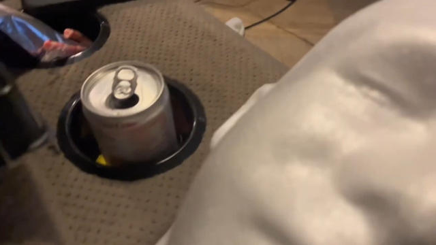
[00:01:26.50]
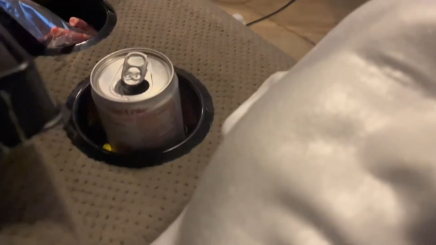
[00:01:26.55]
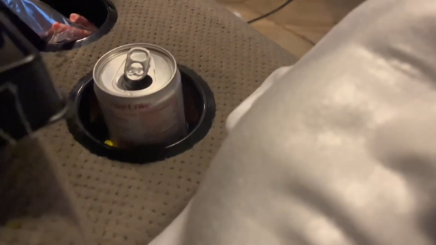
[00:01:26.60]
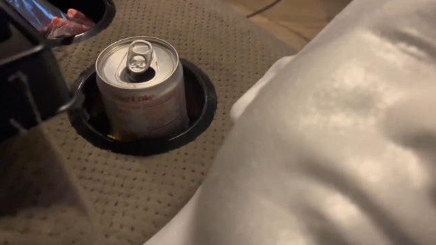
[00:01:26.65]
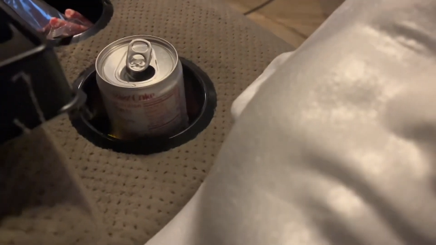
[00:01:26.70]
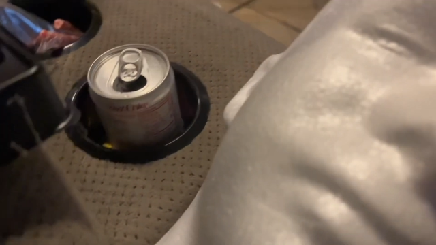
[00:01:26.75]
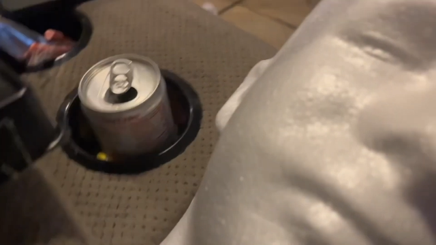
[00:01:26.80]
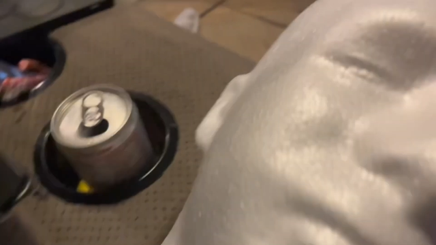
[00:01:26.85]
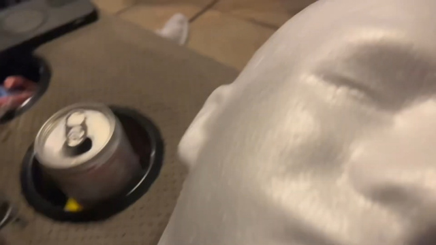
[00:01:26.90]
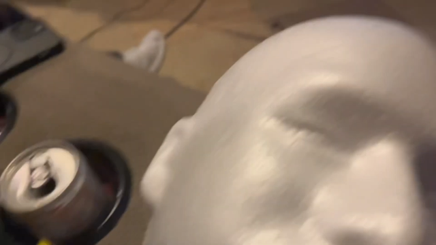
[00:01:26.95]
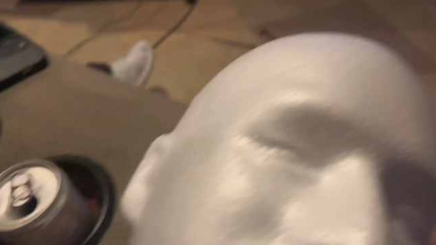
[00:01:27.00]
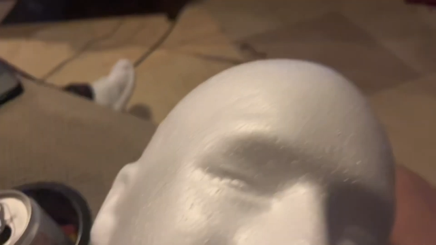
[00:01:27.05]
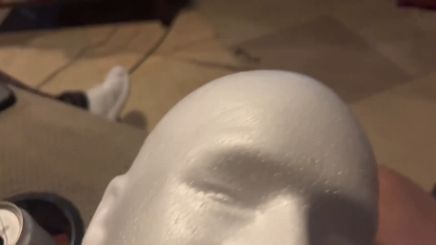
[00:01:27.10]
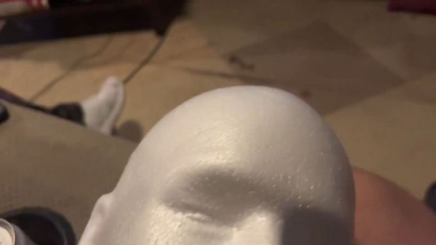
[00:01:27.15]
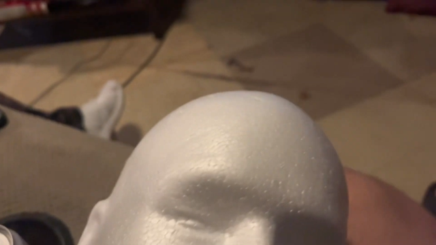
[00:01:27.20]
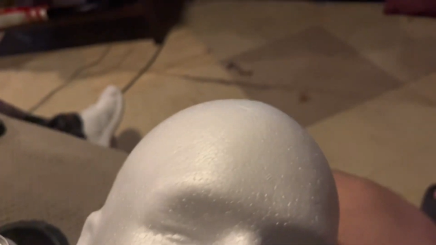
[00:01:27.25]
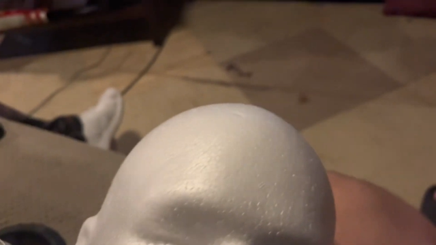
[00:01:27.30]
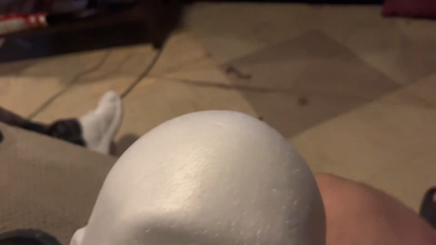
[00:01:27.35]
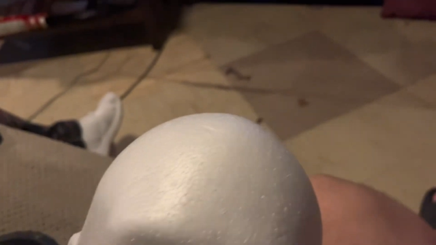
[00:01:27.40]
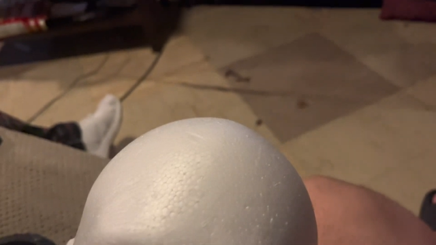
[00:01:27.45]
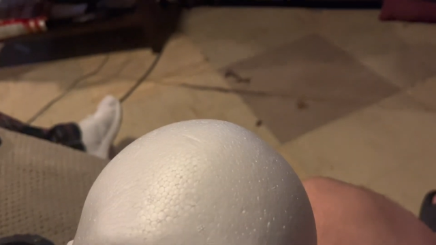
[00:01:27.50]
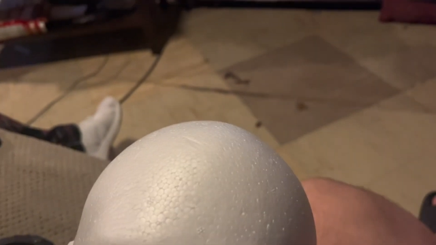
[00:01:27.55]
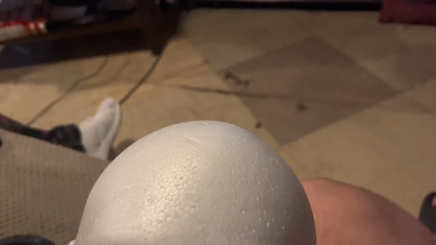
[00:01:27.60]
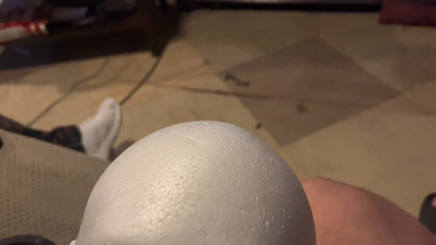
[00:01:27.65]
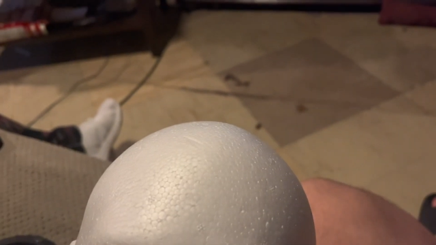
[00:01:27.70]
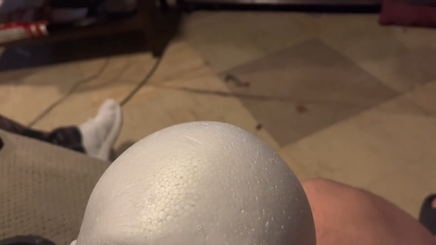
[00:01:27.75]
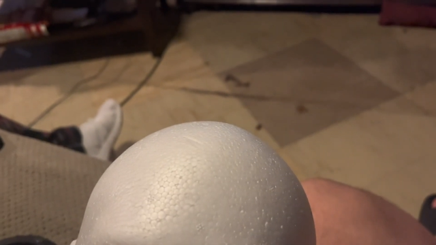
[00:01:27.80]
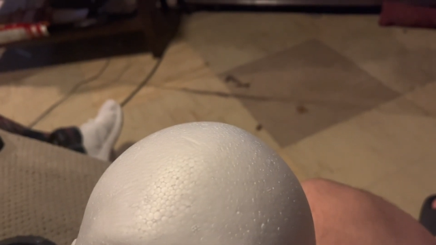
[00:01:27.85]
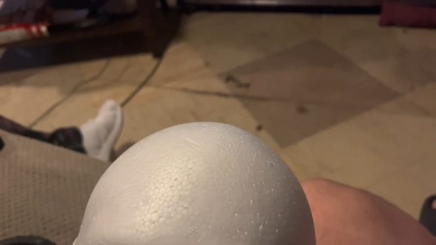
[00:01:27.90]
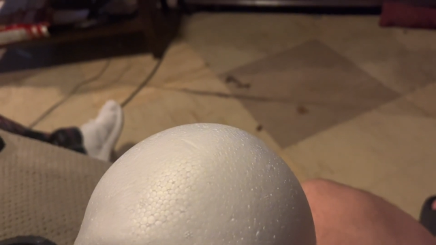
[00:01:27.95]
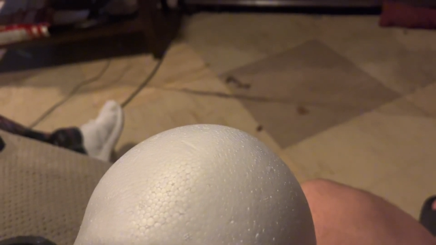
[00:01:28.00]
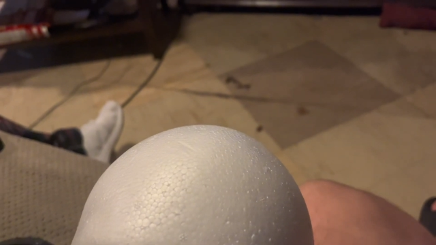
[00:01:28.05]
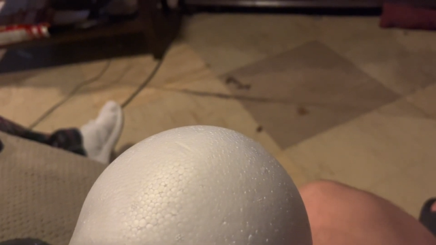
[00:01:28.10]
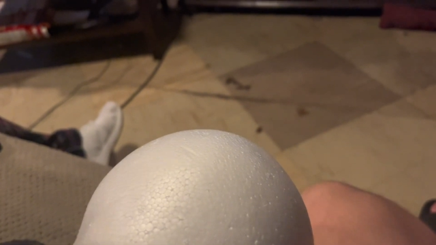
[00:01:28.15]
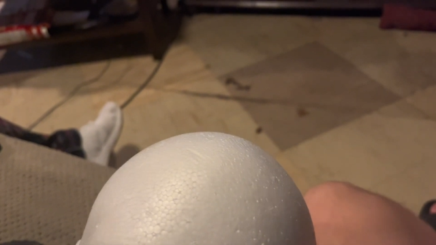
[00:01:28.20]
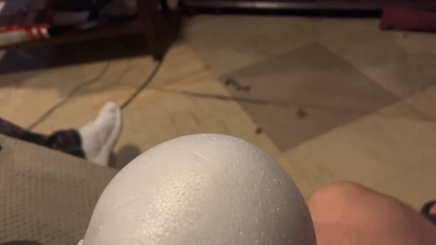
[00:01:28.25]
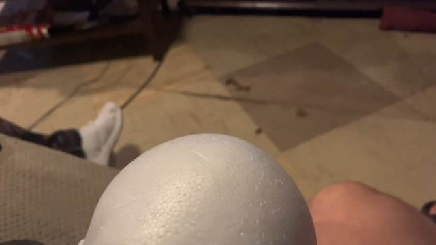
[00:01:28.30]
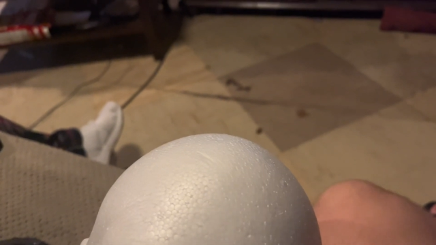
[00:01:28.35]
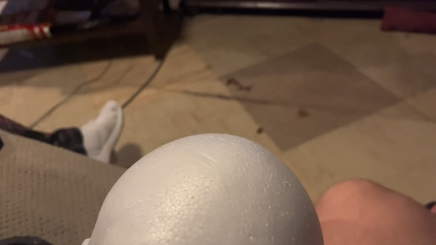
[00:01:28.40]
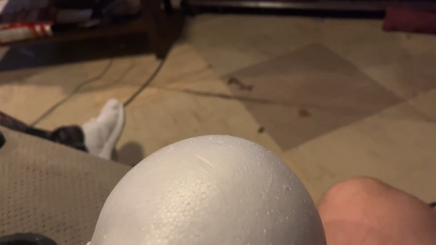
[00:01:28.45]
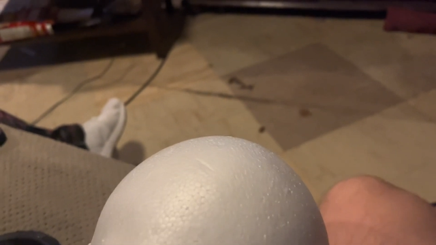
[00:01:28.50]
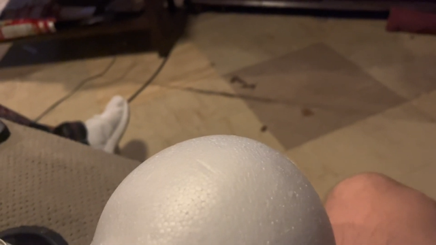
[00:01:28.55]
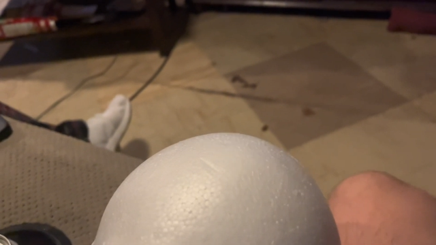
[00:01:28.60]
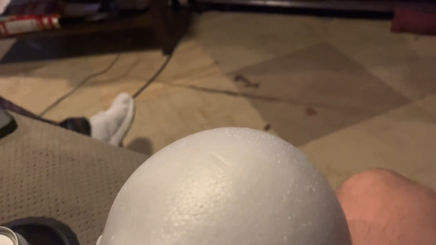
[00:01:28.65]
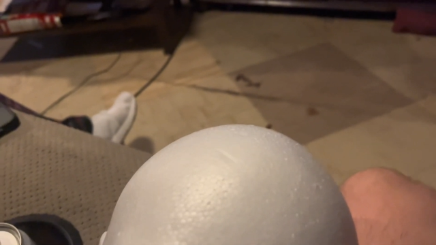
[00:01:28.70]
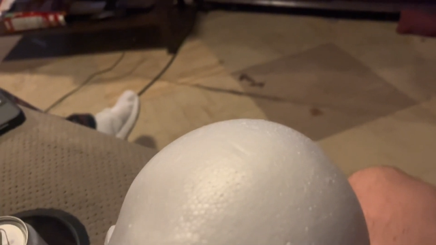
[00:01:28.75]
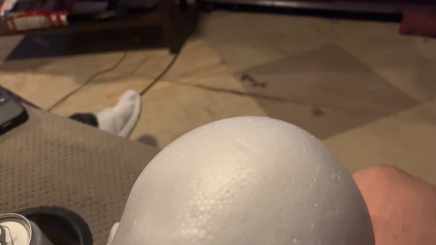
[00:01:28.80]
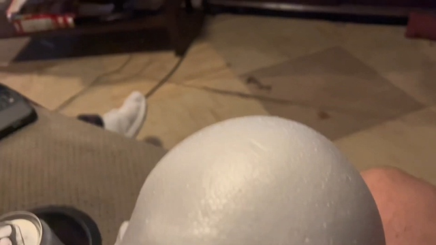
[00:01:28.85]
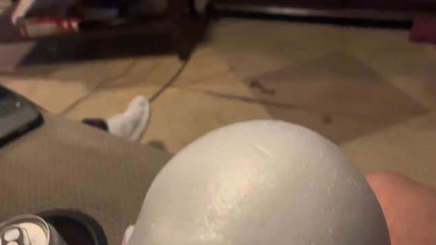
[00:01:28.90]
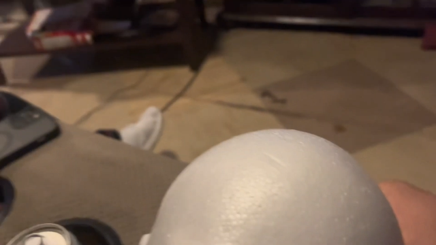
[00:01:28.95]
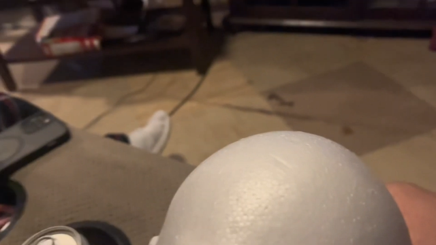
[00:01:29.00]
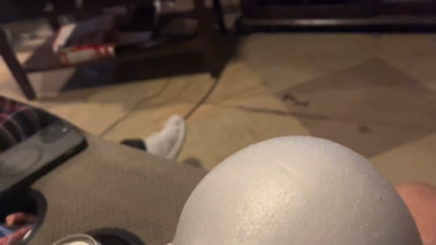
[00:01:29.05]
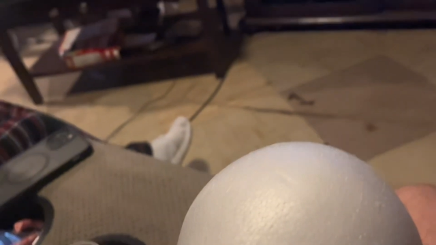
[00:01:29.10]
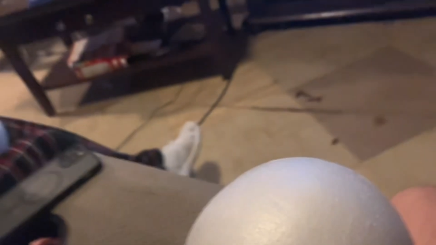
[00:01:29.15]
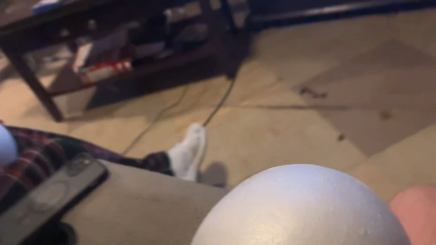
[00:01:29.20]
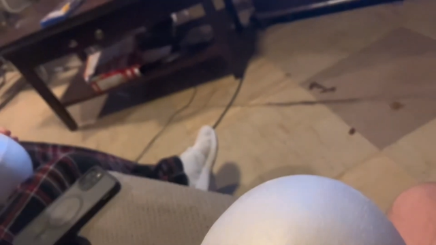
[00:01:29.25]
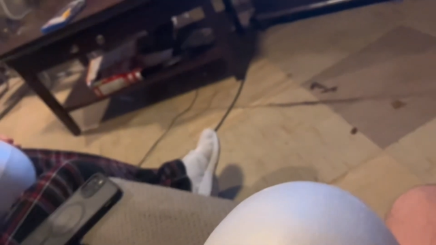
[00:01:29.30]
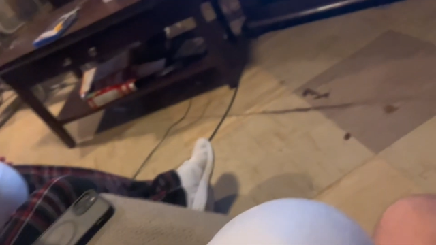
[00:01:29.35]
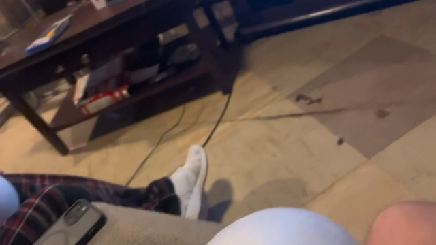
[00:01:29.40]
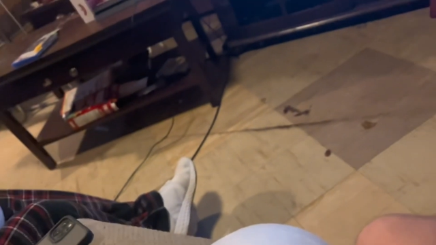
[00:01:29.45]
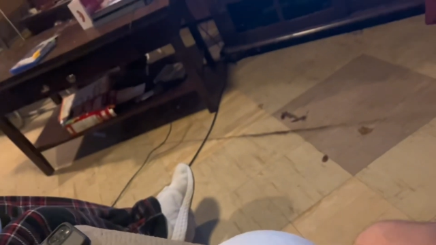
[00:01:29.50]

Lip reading: (no speaker visible)